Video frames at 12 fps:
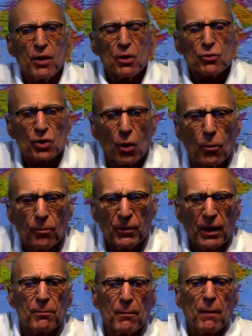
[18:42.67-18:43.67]
So
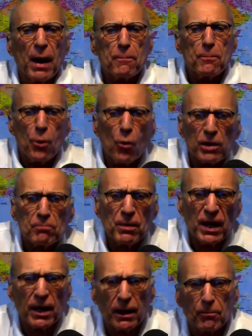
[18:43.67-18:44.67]
my point
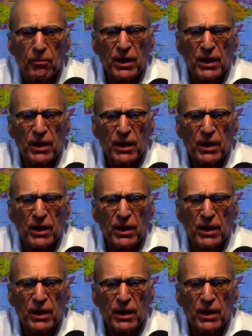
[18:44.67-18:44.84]
being